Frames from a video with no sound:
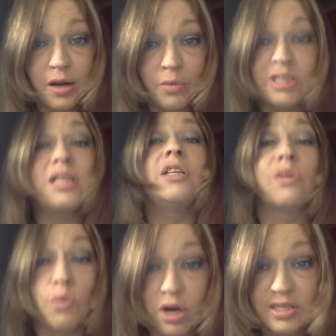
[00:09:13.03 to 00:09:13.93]
with
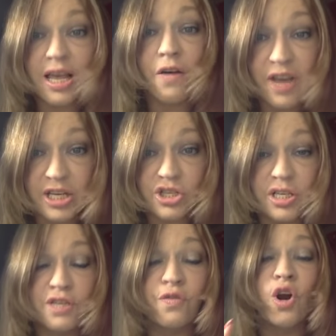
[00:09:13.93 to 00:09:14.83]
teaching work salvation.
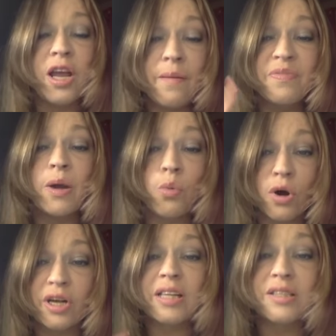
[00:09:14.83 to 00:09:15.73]
Is for him that
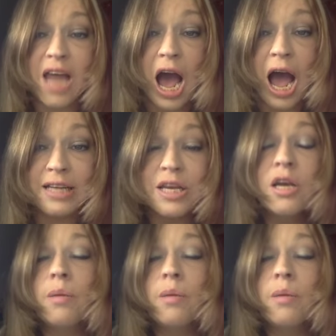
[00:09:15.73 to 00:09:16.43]
worketh not,